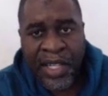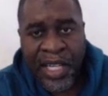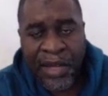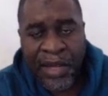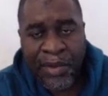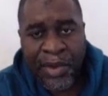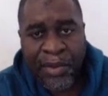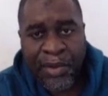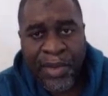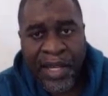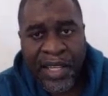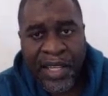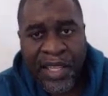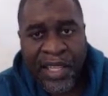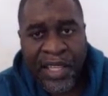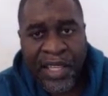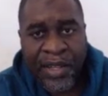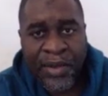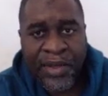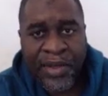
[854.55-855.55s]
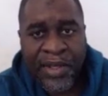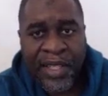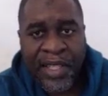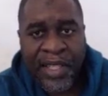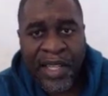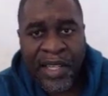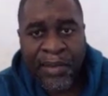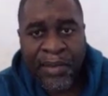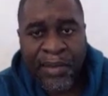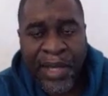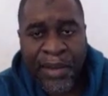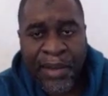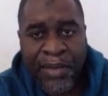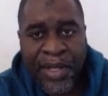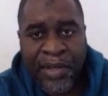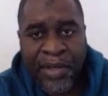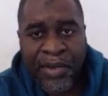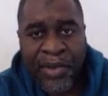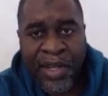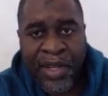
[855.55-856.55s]
coming back here, you see that my
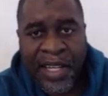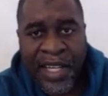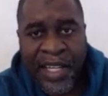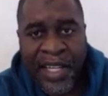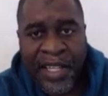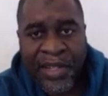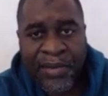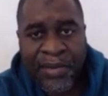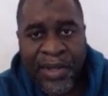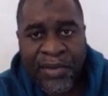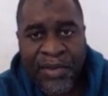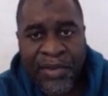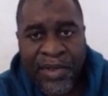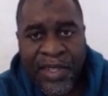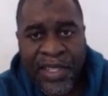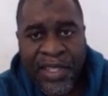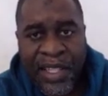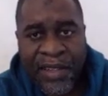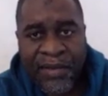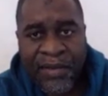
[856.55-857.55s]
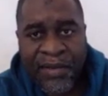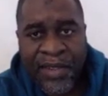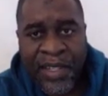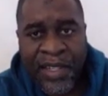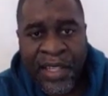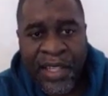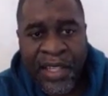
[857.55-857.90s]
Bitcoin has been received.